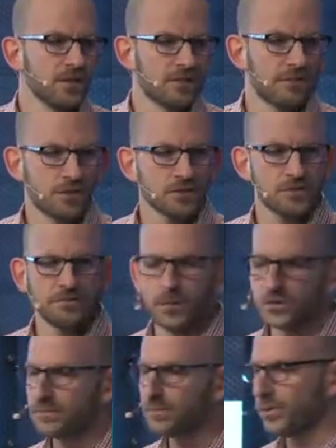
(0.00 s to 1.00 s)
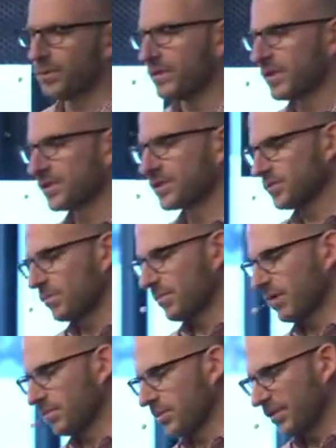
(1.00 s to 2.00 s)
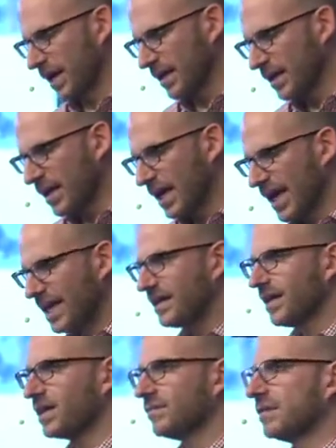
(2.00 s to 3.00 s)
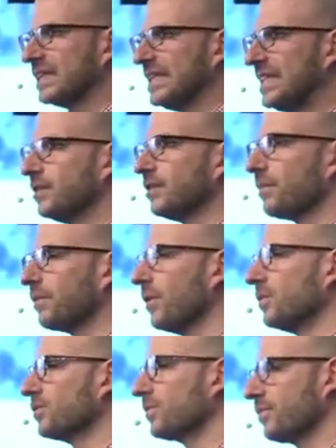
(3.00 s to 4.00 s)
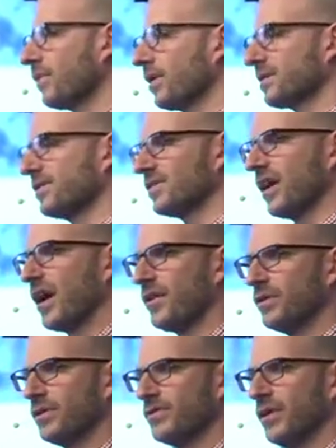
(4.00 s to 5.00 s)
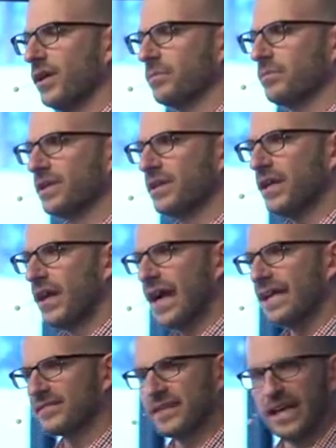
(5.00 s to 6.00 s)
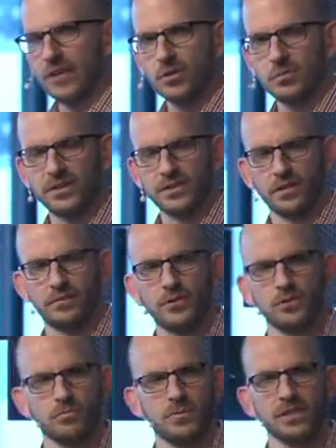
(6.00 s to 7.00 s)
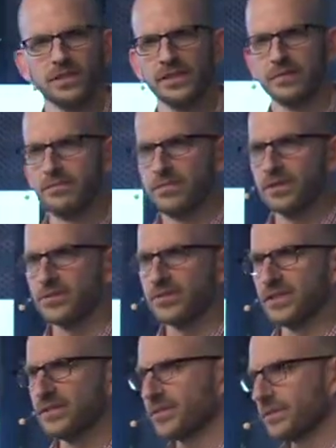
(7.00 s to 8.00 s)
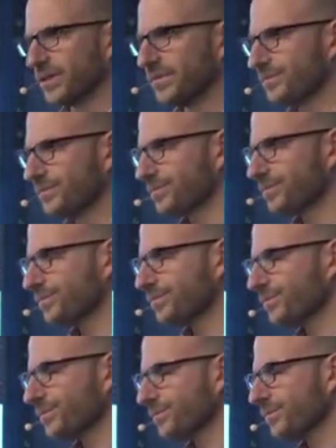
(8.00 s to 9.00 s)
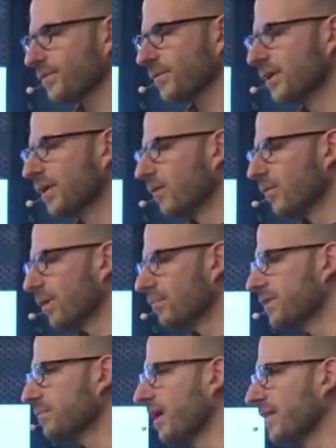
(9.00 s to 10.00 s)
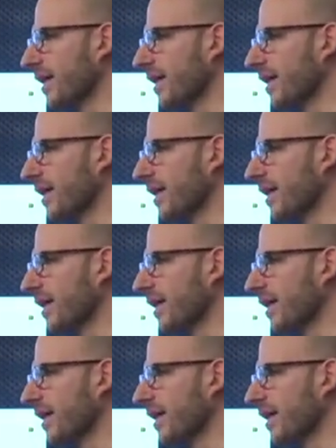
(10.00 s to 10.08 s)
The first and most important thing is to remember that any kind of lean approach to product design or development has an element of humility built into it. What I mean by